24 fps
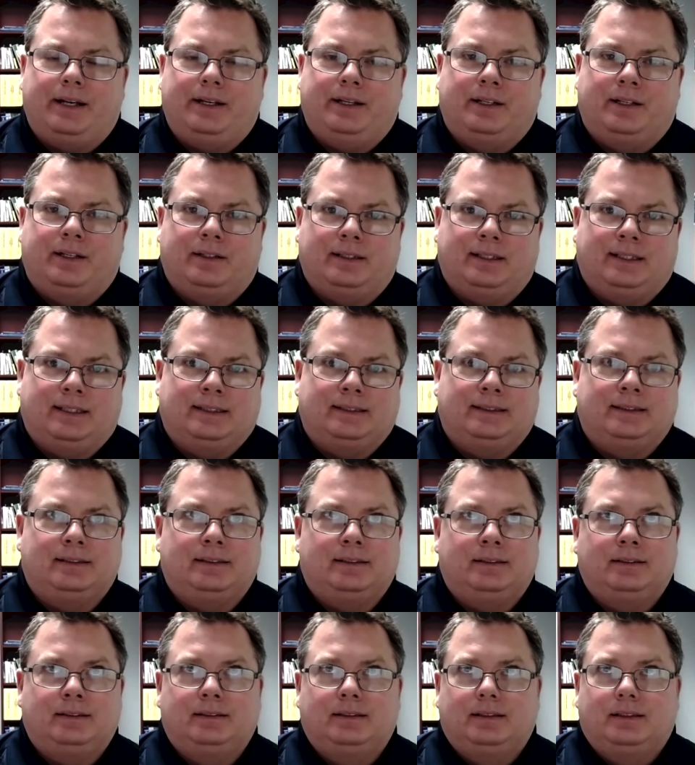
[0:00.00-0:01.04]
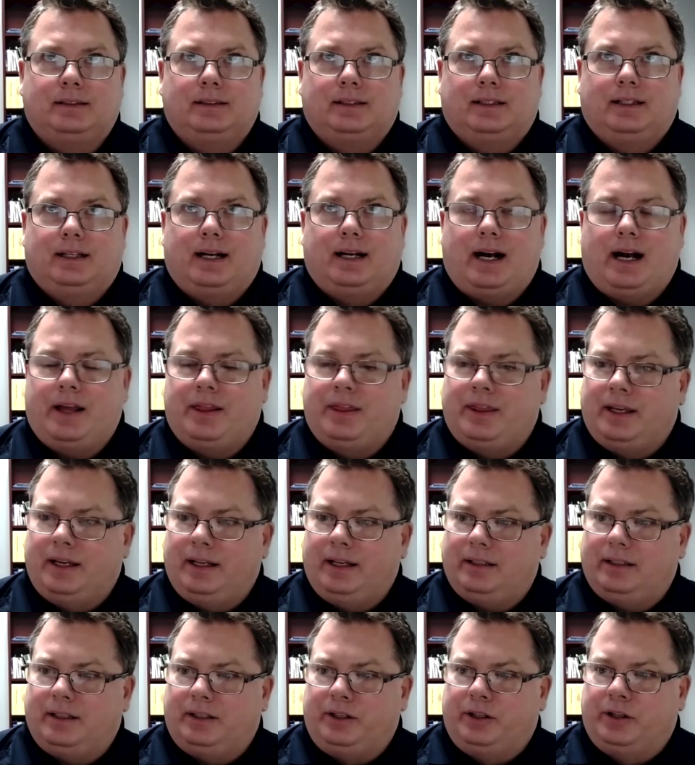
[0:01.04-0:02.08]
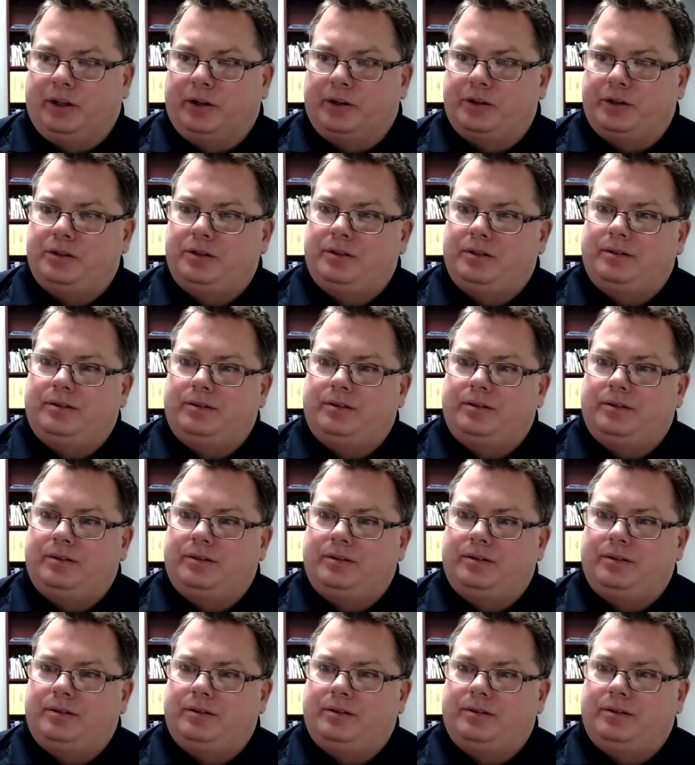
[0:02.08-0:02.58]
here in, I think, the year